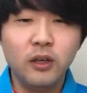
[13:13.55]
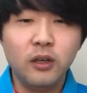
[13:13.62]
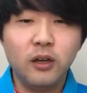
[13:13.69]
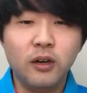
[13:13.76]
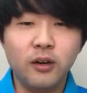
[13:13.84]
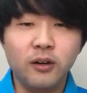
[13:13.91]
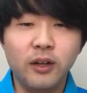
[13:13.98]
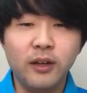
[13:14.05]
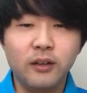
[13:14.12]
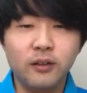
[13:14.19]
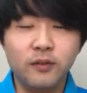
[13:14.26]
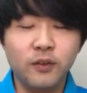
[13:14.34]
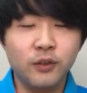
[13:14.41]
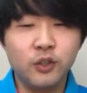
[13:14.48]
are like the
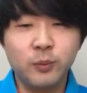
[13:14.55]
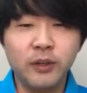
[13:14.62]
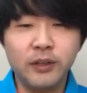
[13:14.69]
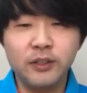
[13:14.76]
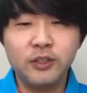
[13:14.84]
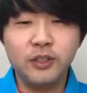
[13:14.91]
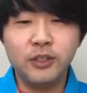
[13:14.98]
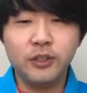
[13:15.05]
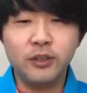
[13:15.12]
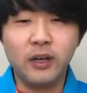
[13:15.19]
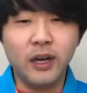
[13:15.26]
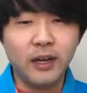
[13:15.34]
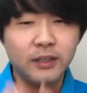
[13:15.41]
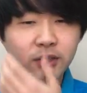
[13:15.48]
first place in your
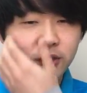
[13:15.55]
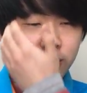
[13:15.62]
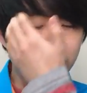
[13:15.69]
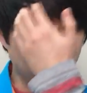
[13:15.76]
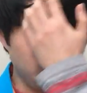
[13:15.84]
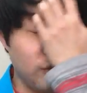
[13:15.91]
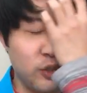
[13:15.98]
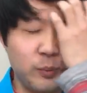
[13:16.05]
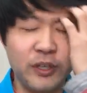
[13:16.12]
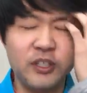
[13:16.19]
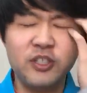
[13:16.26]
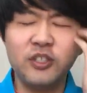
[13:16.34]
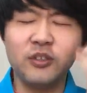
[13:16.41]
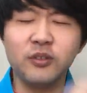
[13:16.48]
class or the first
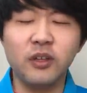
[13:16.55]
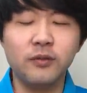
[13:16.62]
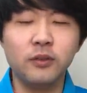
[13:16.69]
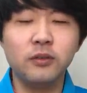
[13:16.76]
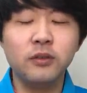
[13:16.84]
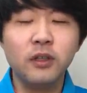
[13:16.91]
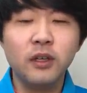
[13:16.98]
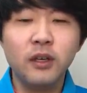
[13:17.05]
place in your level,